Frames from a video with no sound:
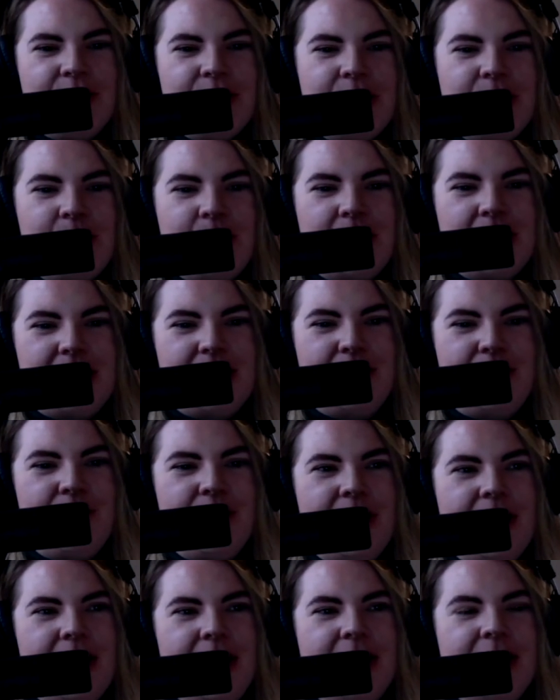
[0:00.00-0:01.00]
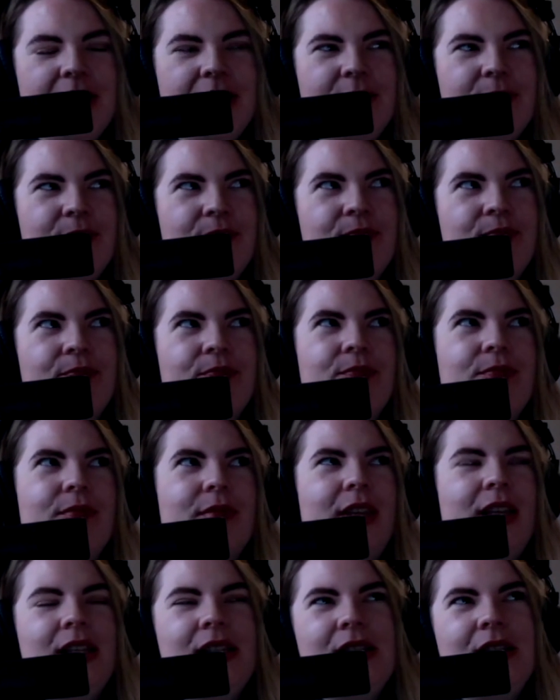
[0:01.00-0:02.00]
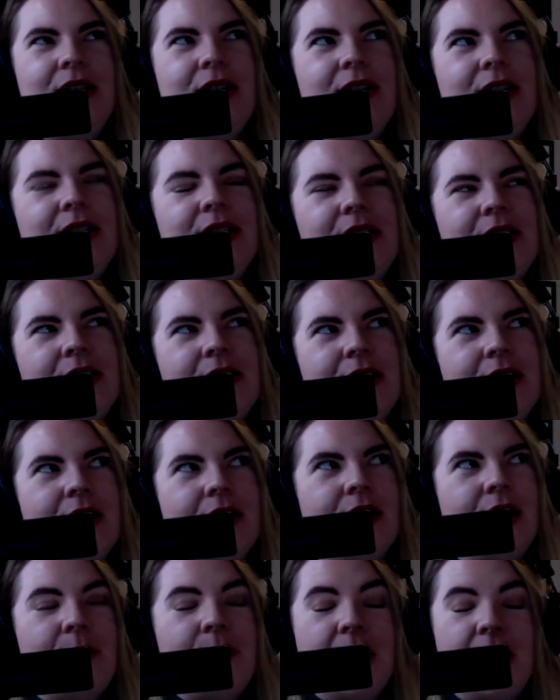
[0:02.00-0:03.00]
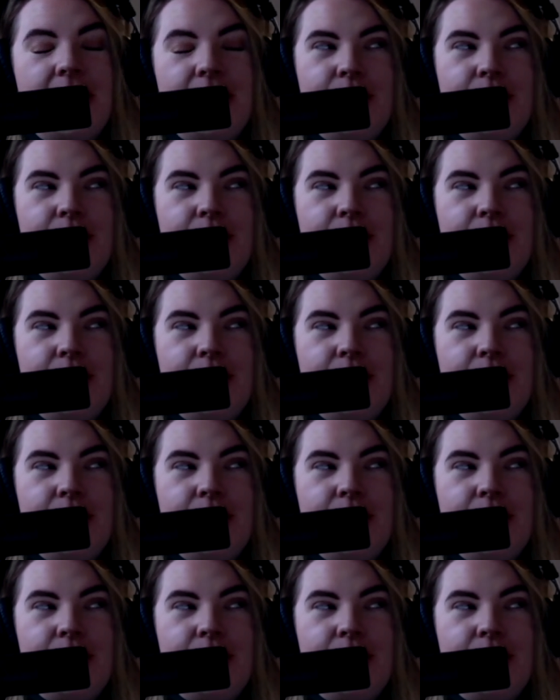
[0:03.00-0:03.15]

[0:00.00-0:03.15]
do a specific it's not necessarily I mean,